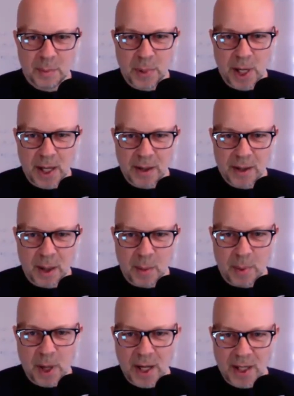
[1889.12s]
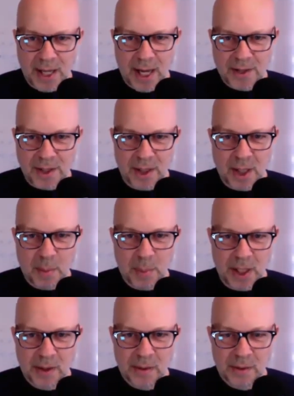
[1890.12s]
bought a podcasting
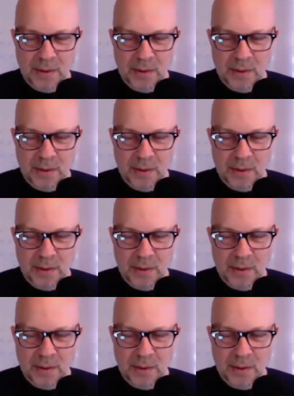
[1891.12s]
company.